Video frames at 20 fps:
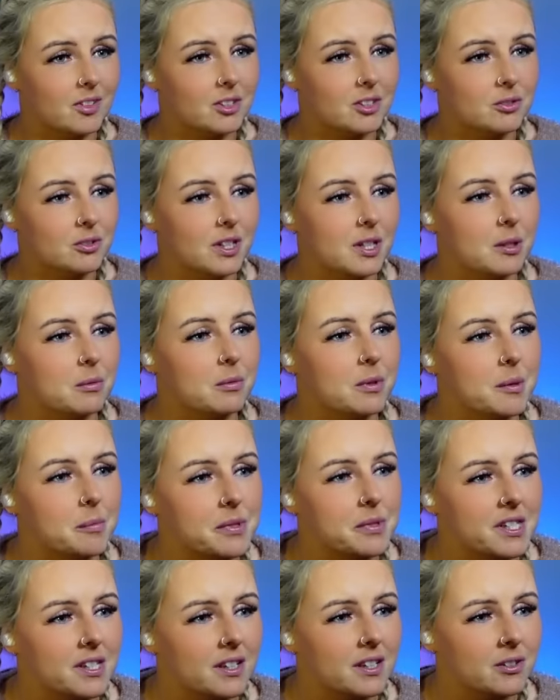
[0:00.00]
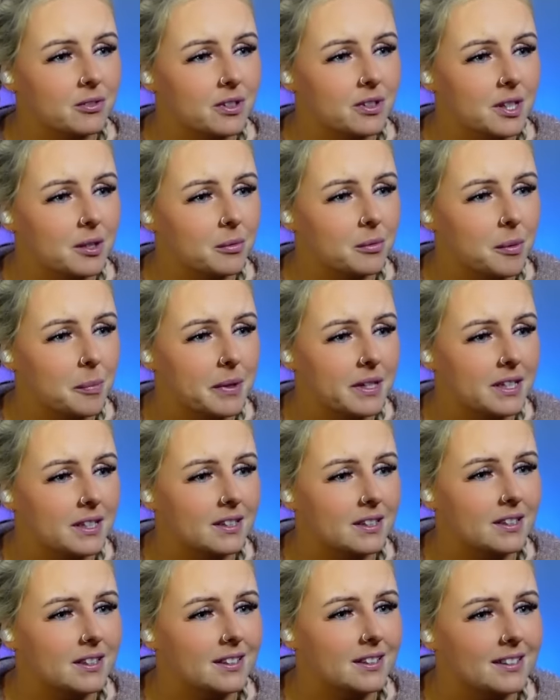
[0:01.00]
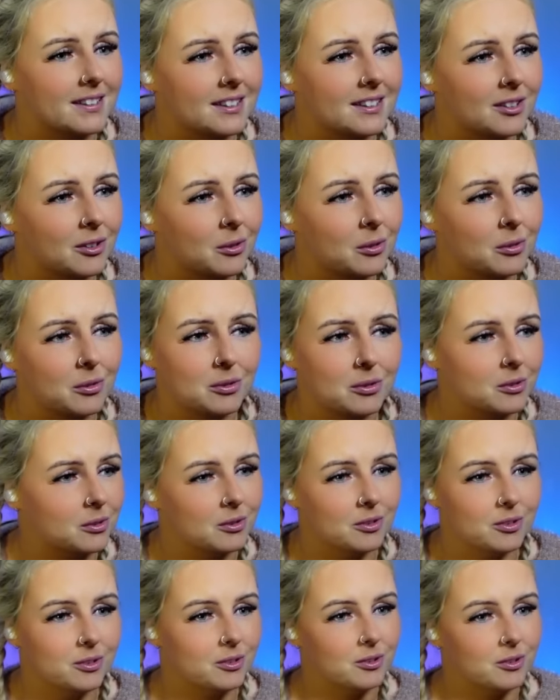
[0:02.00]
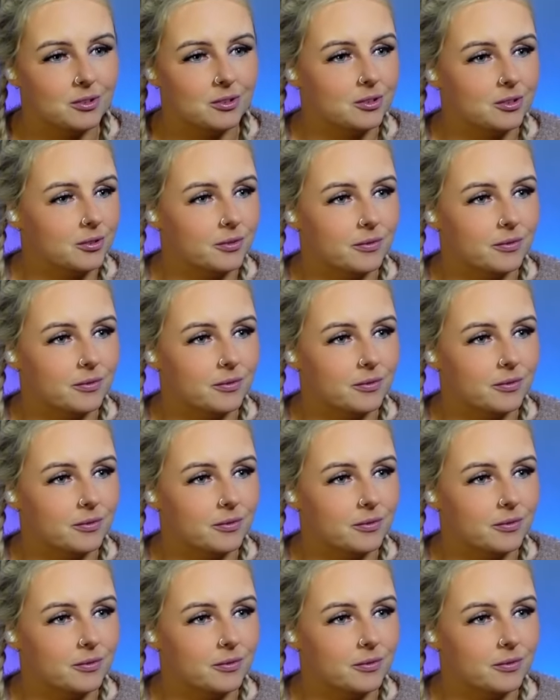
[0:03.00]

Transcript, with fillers: I don't like whips. I don't like whipping. No, no, no, no, no.